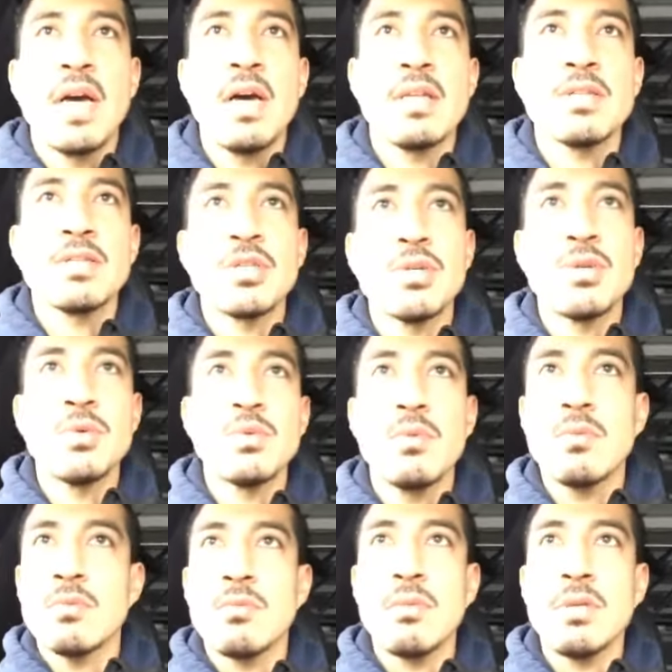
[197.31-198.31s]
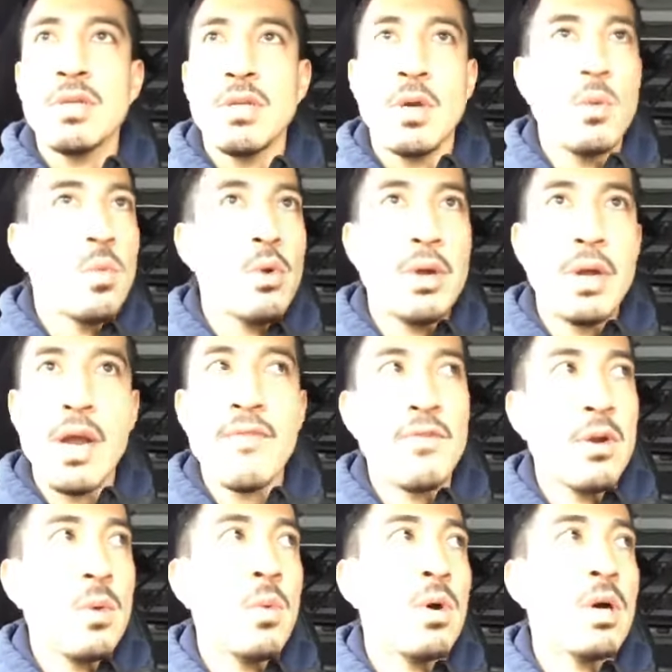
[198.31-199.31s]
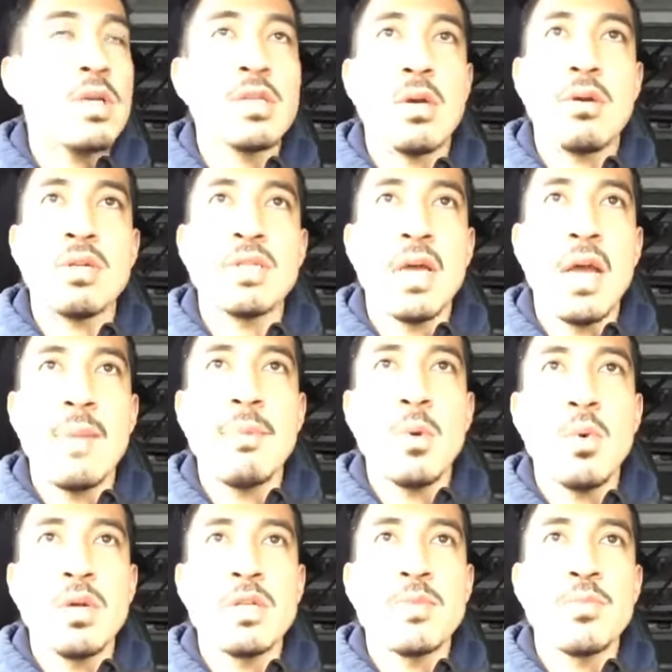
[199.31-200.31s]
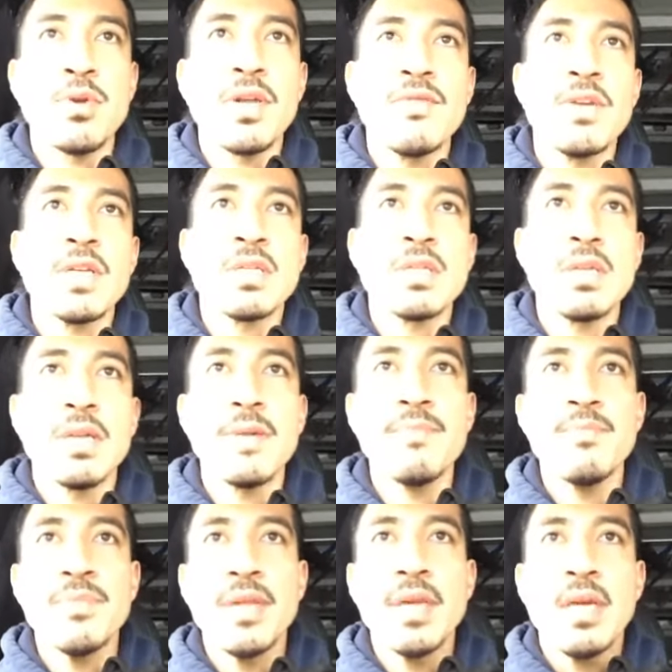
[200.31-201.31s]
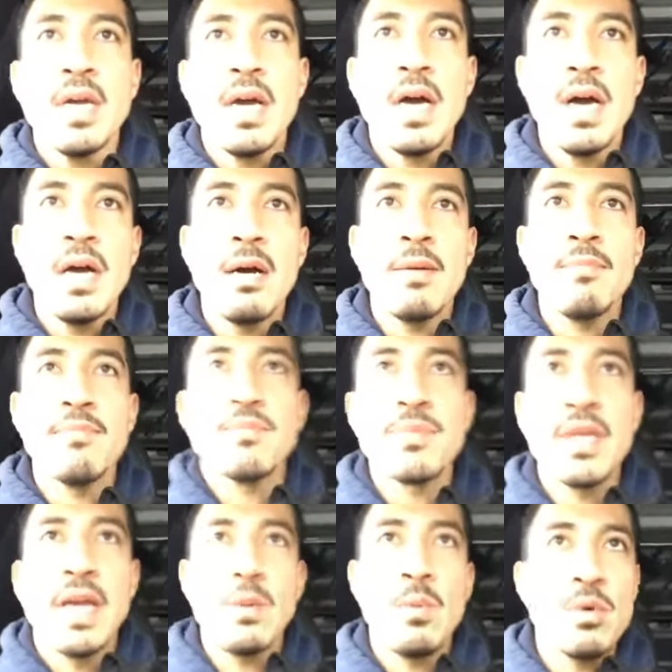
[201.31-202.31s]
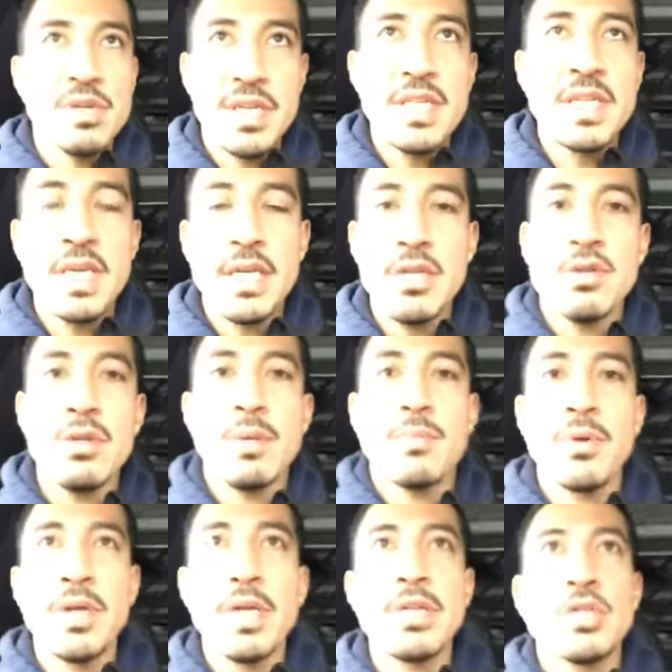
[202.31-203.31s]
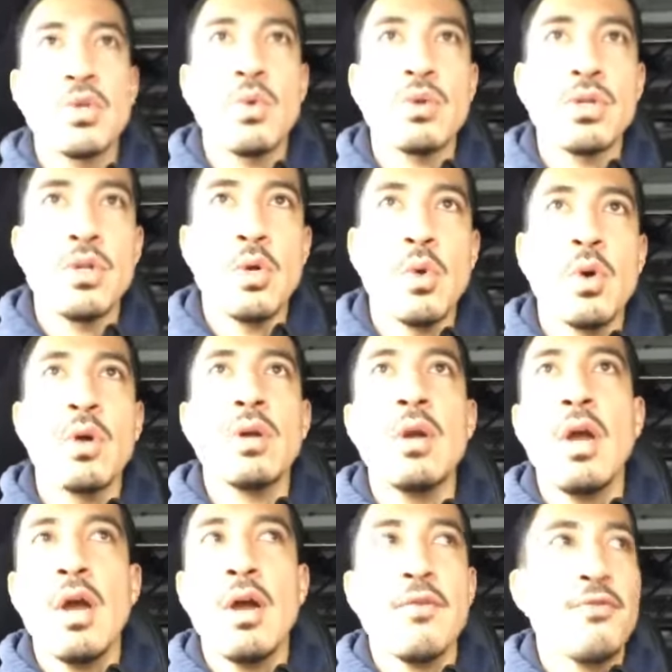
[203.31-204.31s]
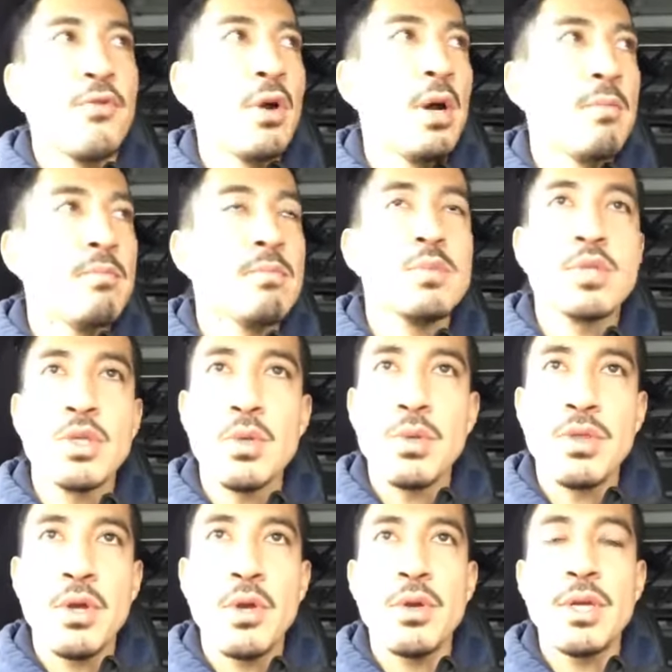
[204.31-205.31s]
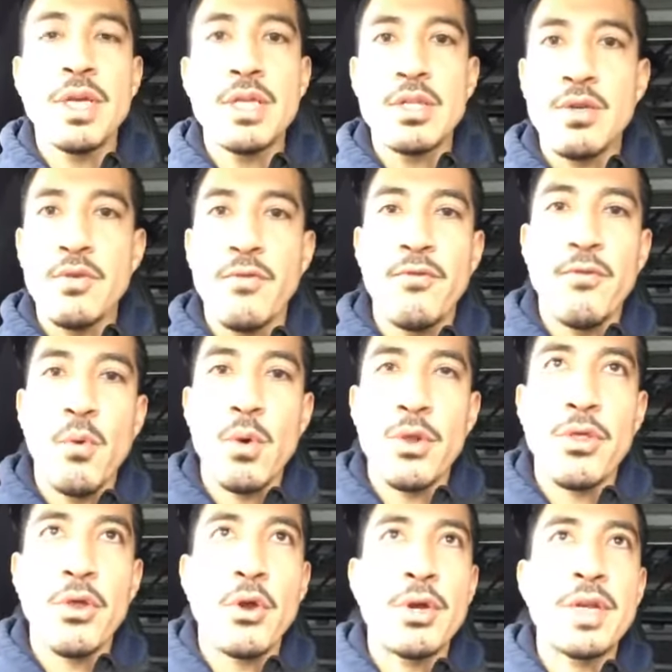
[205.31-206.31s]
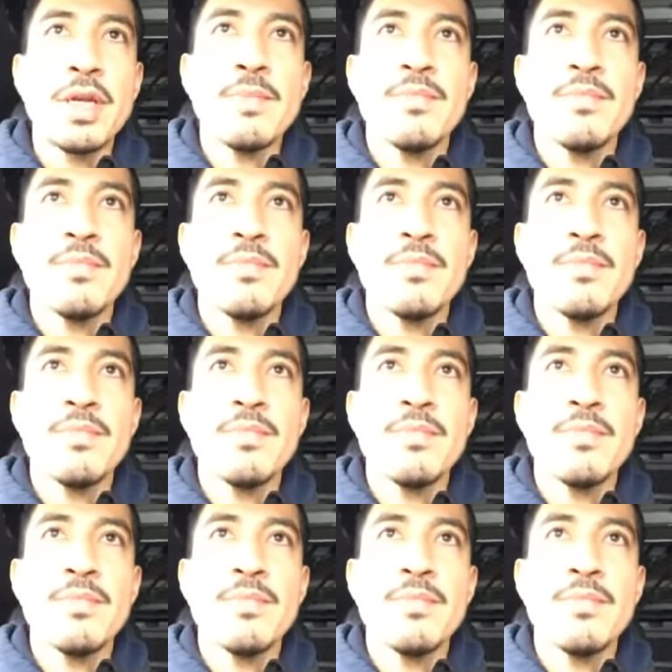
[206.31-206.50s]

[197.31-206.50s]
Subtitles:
to, you know, wherever it was our assignment was previously, and we'll continue to preach door-to-door from 2:30 to 4:30.